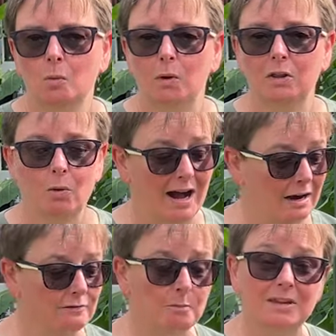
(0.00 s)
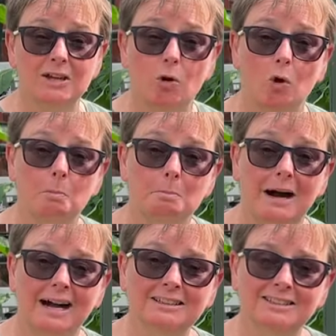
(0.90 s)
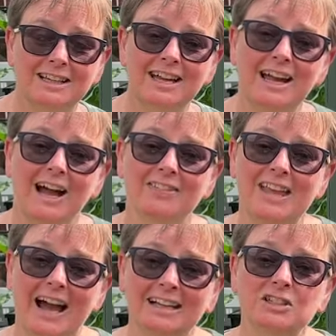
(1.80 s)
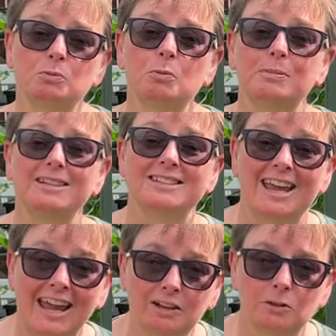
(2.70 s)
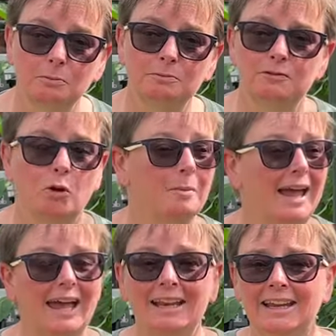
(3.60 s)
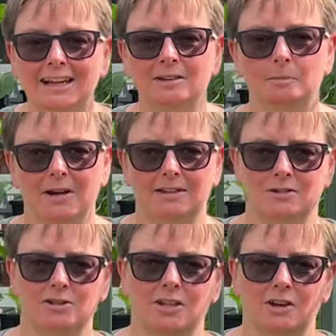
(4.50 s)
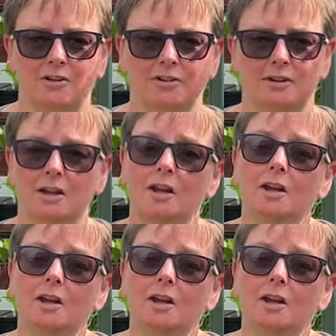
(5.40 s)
where they'll have them there en masse, and the ants will protect them from any kind of predators in the garden